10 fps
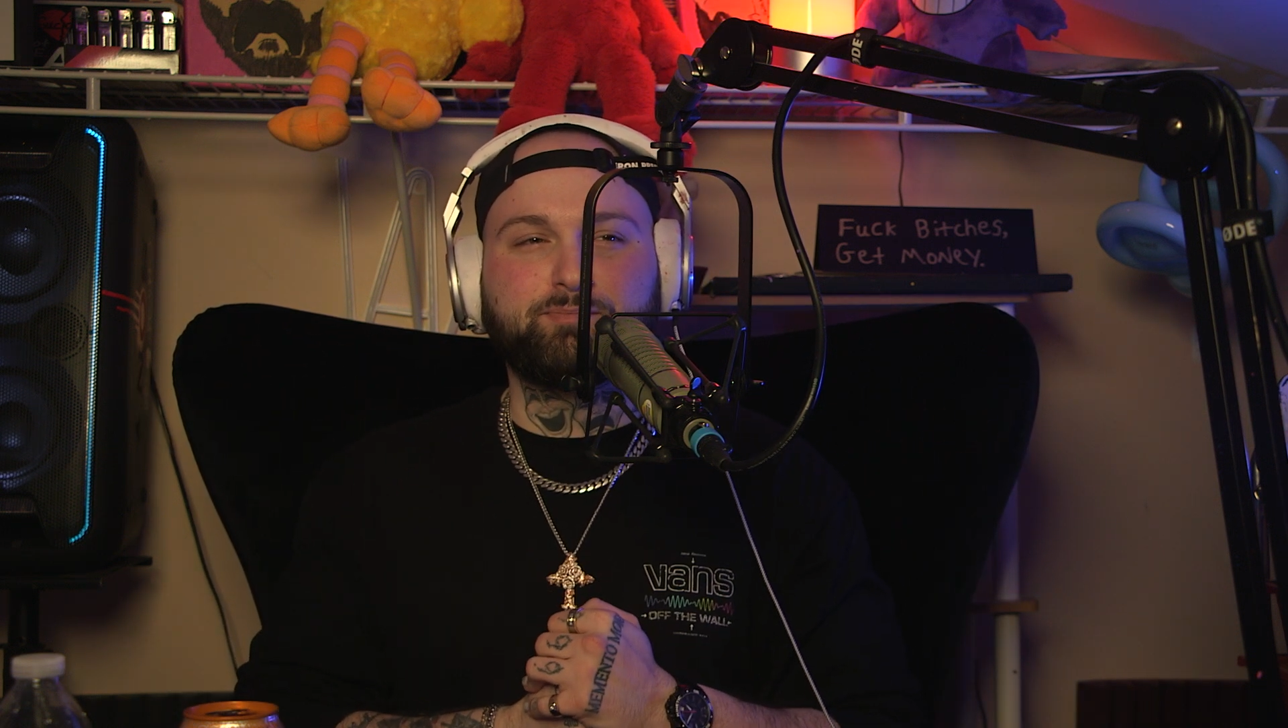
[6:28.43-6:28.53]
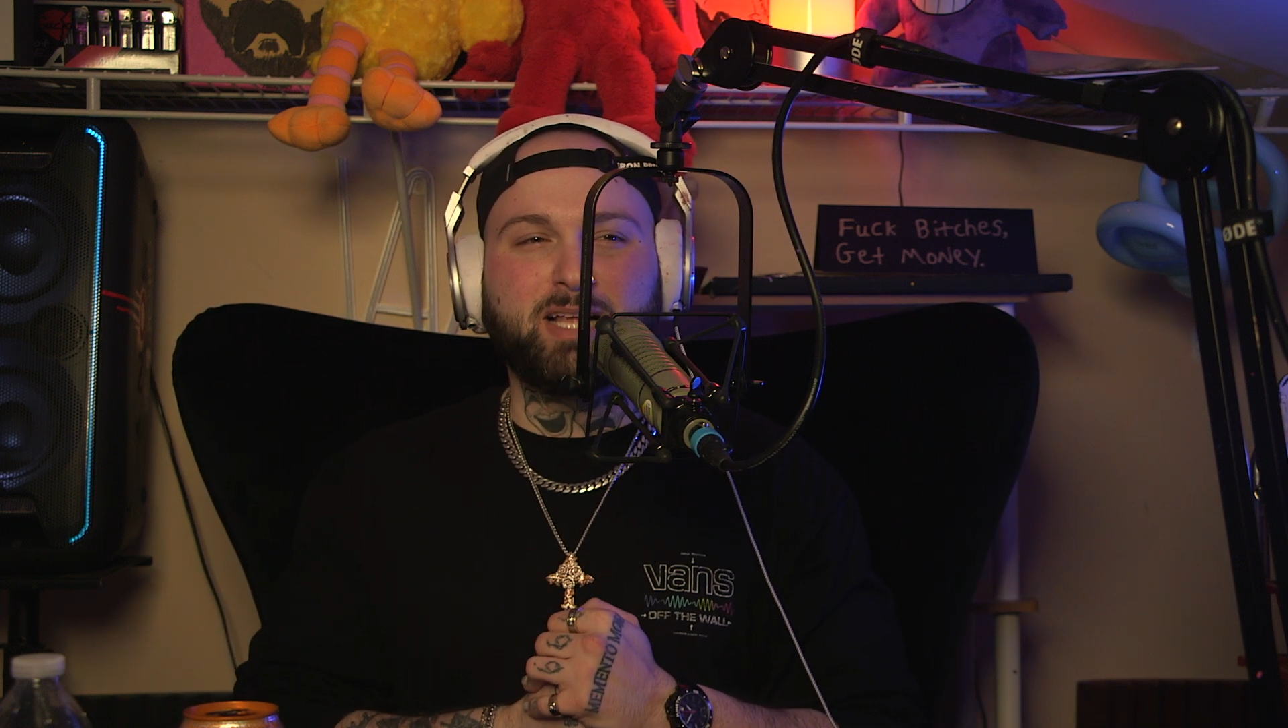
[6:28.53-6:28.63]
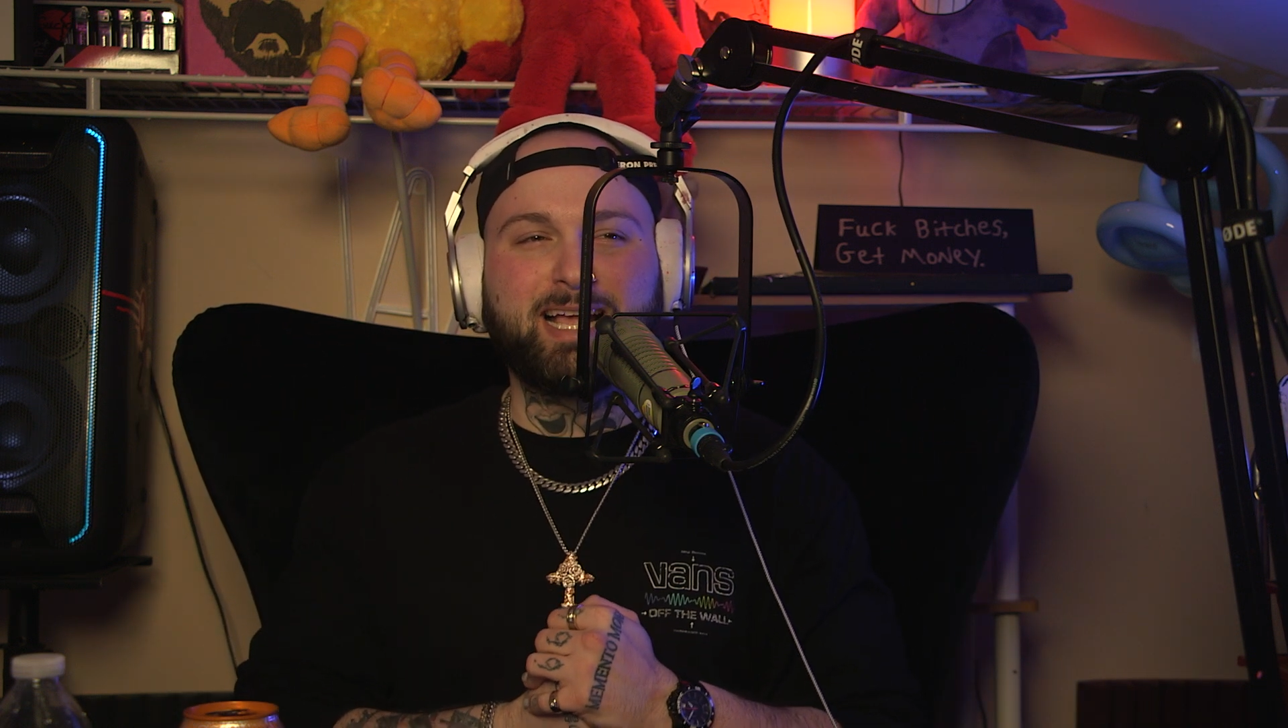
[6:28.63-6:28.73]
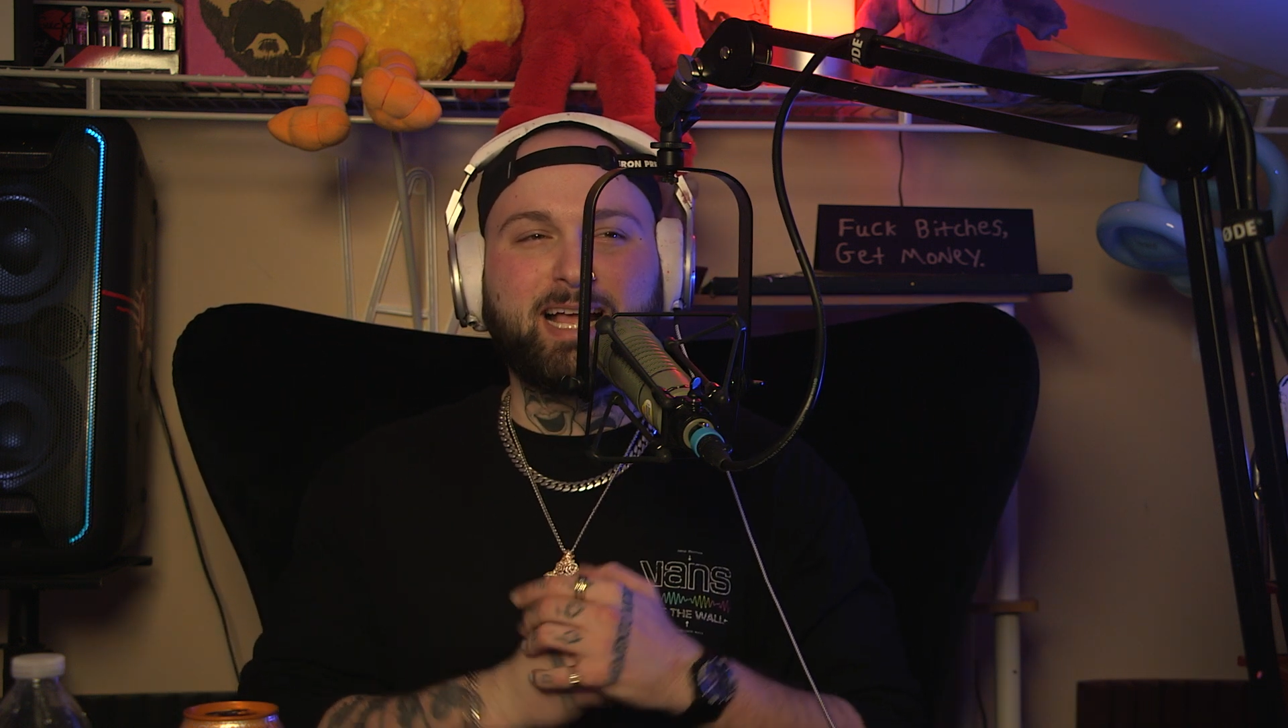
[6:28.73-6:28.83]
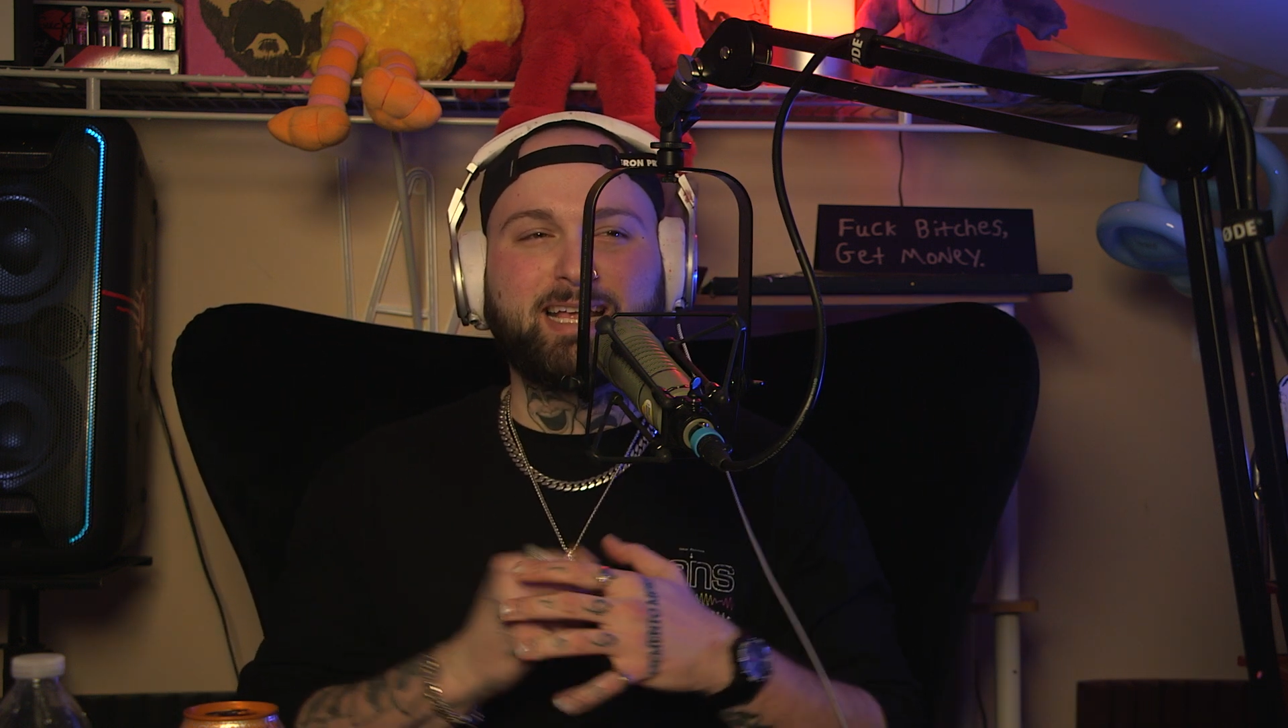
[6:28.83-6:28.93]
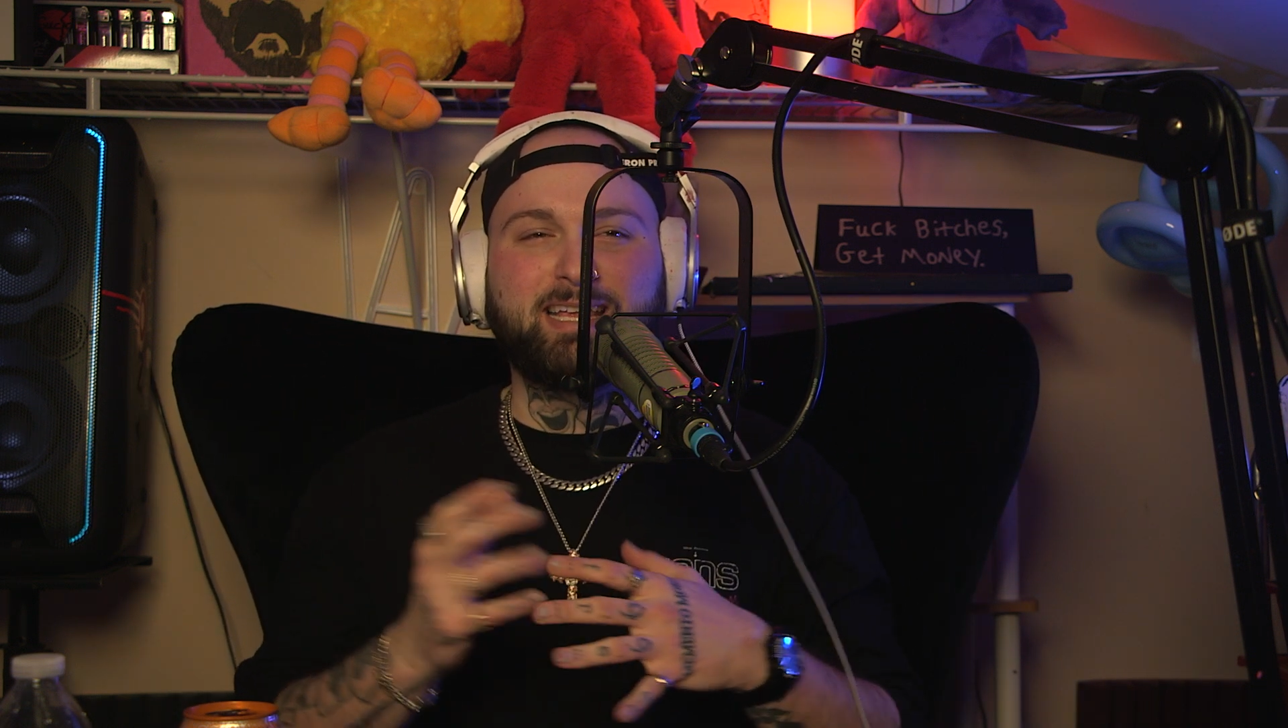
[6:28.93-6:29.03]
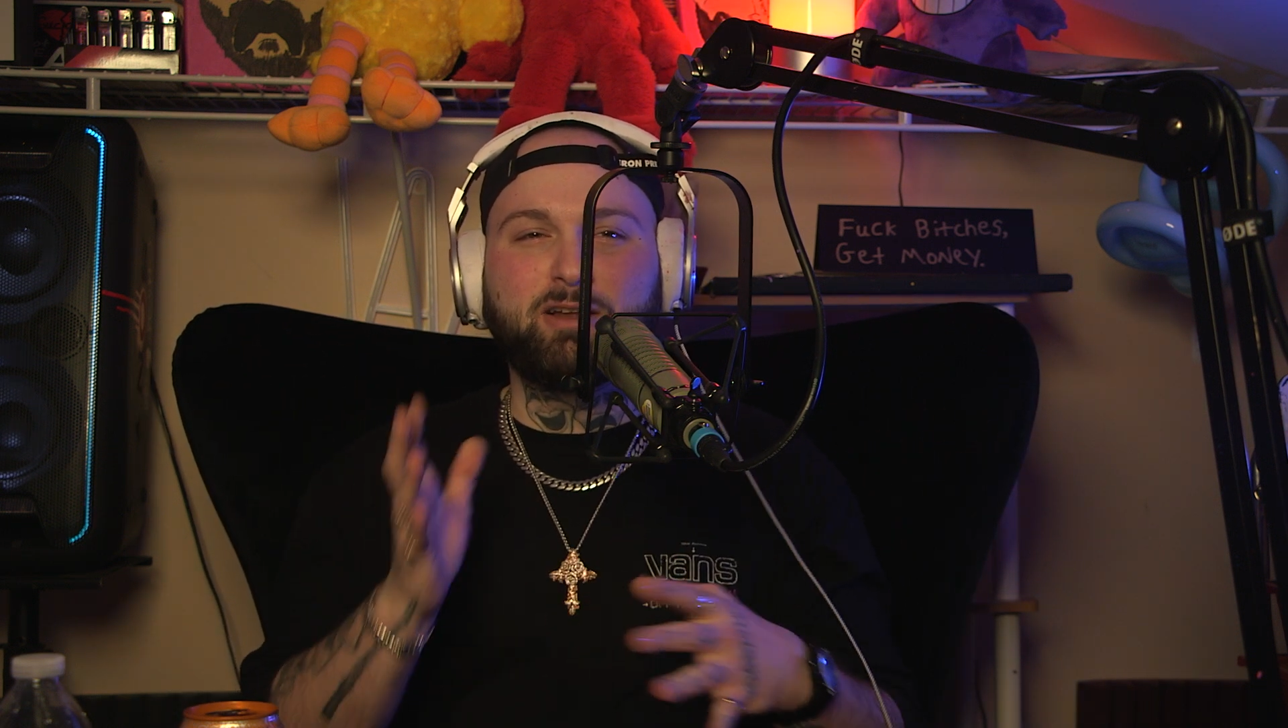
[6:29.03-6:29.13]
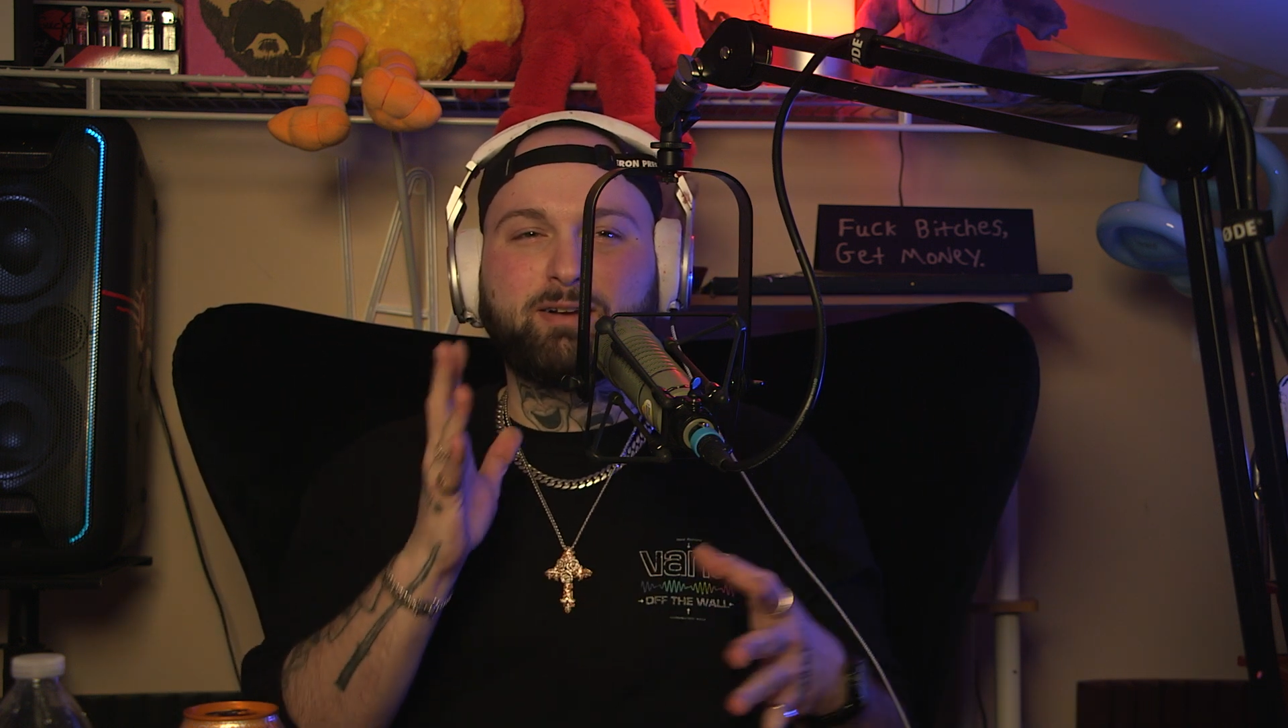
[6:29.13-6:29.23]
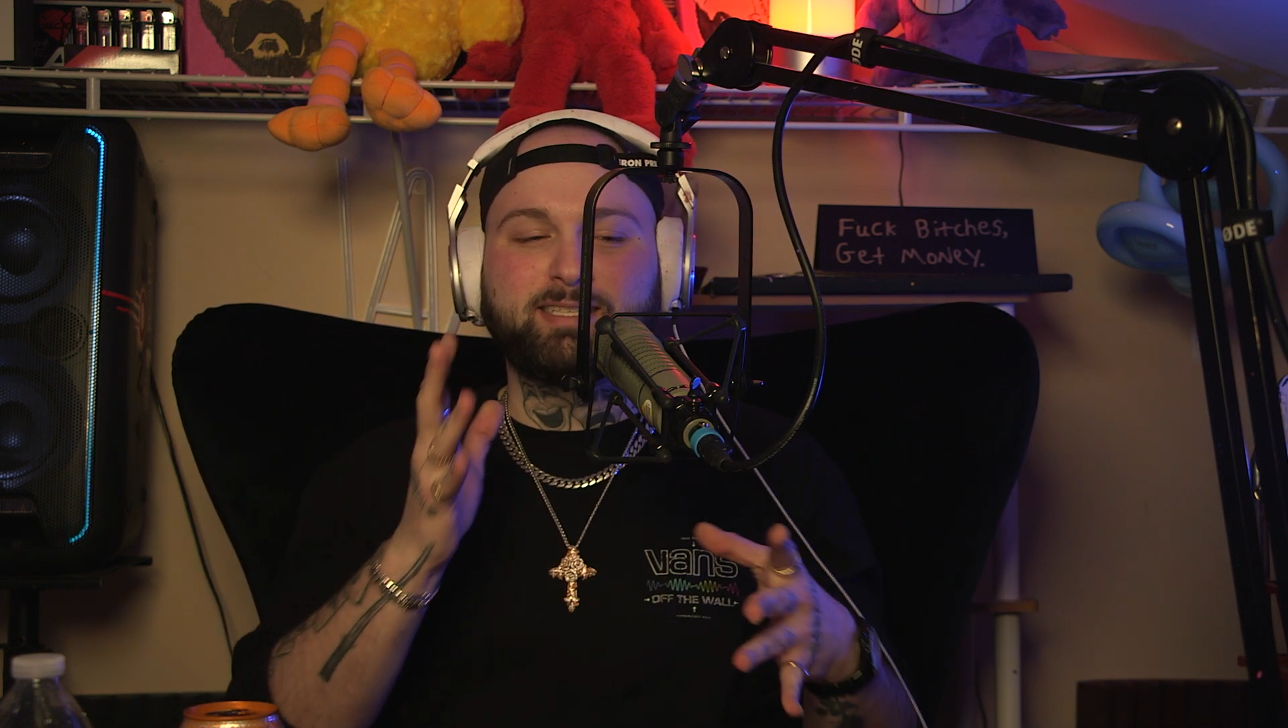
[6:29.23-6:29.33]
I, I, you know because